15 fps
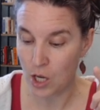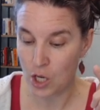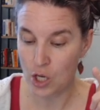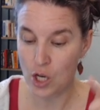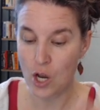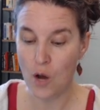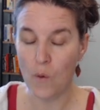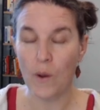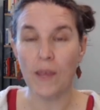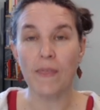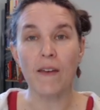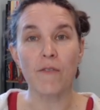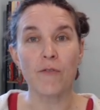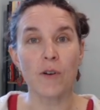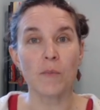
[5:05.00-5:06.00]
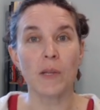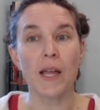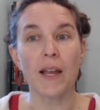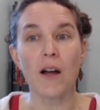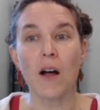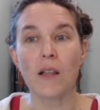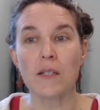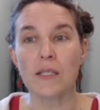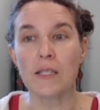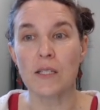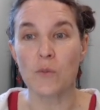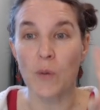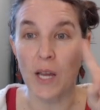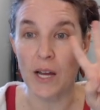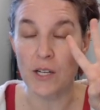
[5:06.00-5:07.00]
knowing that from glycolysis
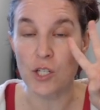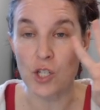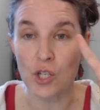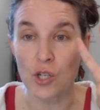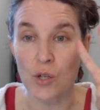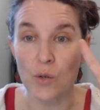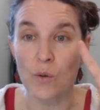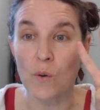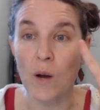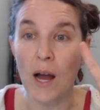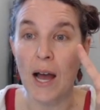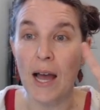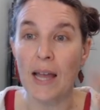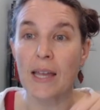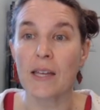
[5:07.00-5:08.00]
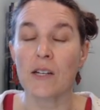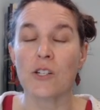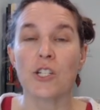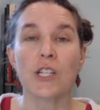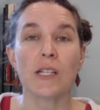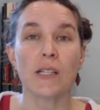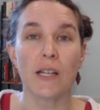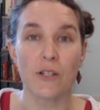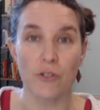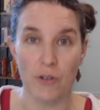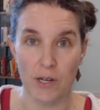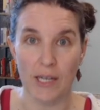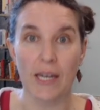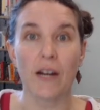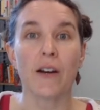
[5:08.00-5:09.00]
we got two high energy
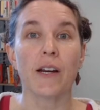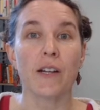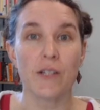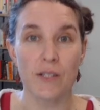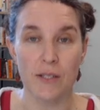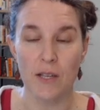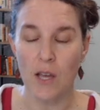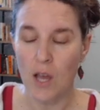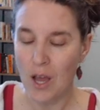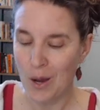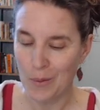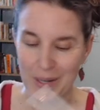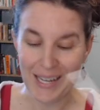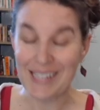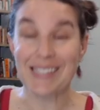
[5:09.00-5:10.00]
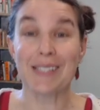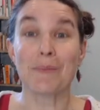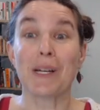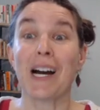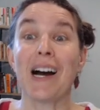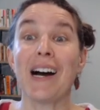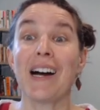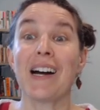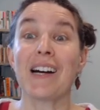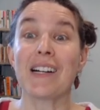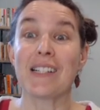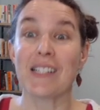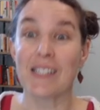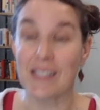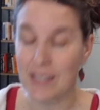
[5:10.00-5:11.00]
electron carriers. We got some
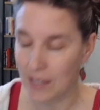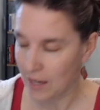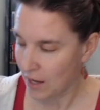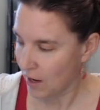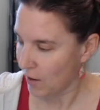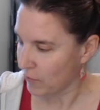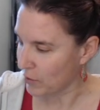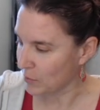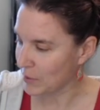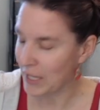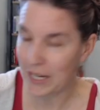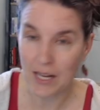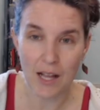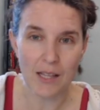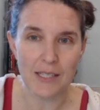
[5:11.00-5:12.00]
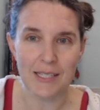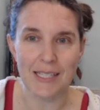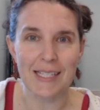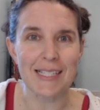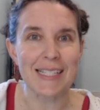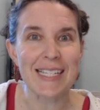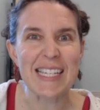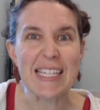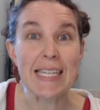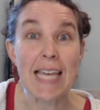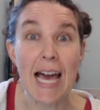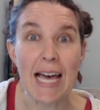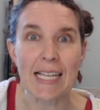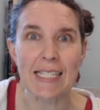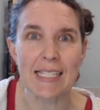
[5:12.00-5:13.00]
cars from glycolysis.
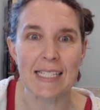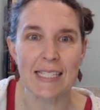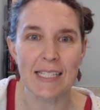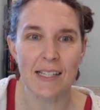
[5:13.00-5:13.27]
Yes.